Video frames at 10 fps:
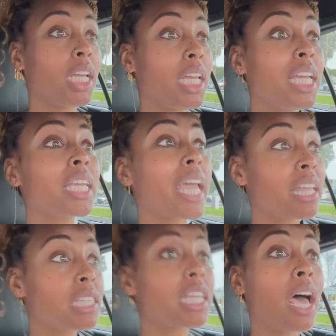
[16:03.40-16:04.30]
It
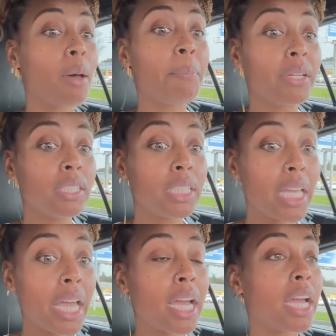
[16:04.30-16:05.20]
gets up.
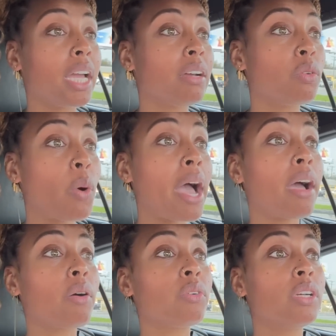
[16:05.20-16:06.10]
Yeah,
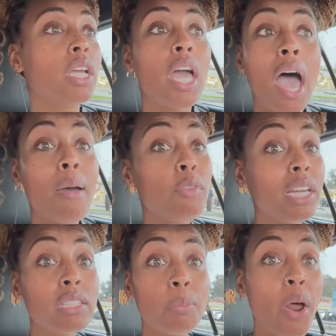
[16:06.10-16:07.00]
wow. I'm
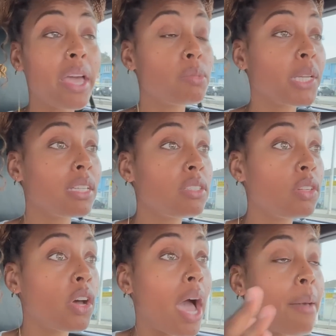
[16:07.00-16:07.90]
really surprised because, you
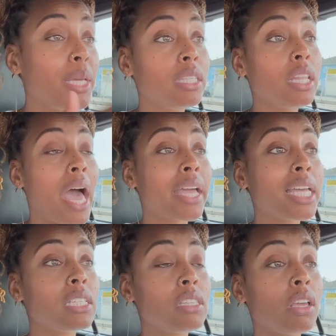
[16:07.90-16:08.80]
know, I mean, I
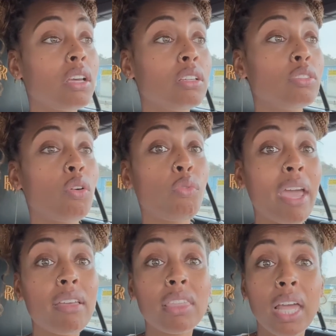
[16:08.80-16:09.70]
guess the
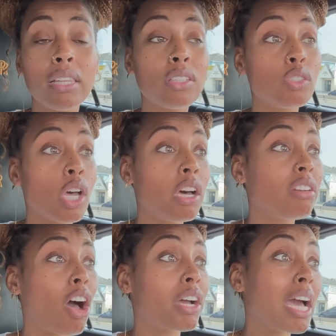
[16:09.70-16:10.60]
Wraith and the Dawn
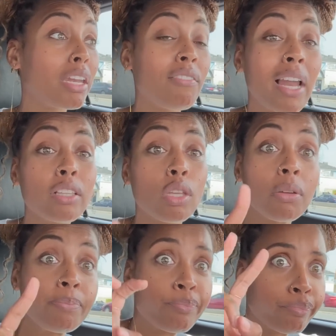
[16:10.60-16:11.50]
are kind of like the
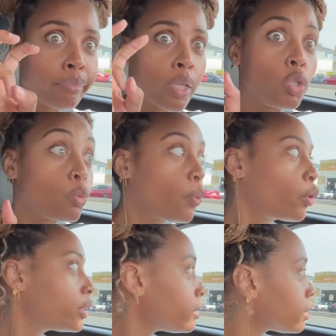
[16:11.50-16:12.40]

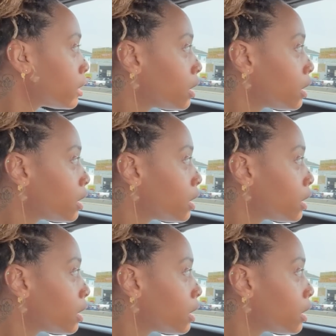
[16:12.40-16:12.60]
sports